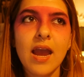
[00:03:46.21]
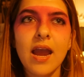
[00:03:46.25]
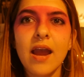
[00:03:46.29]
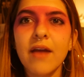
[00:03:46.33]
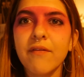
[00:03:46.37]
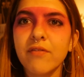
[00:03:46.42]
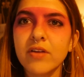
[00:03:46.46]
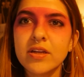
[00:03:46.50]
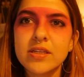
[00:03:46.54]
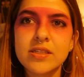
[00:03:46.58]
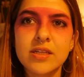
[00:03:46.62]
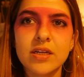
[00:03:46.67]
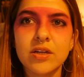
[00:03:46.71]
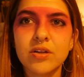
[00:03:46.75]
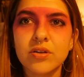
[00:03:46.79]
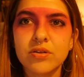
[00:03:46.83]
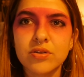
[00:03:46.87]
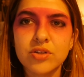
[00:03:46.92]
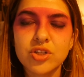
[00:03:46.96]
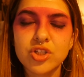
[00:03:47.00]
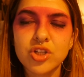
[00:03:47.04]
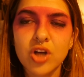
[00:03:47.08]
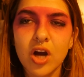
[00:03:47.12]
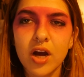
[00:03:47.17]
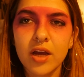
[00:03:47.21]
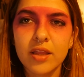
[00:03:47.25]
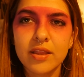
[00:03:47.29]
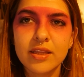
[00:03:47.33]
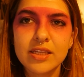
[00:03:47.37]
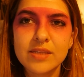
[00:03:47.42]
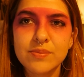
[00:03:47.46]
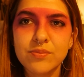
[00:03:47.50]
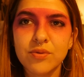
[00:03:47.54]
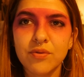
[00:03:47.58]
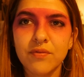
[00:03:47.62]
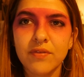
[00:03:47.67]
Every single shot in
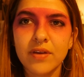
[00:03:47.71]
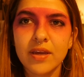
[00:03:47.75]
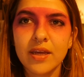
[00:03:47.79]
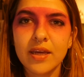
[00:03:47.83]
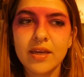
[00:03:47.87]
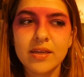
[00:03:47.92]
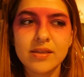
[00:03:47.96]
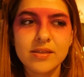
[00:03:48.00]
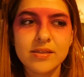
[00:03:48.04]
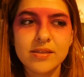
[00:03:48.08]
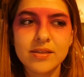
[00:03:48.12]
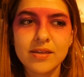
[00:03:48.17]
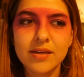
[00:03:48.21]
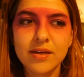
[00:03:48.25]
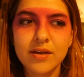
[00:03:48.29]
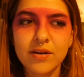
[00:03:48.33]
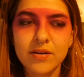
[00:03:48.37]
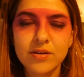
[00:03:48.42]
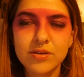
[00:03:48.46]
this movie is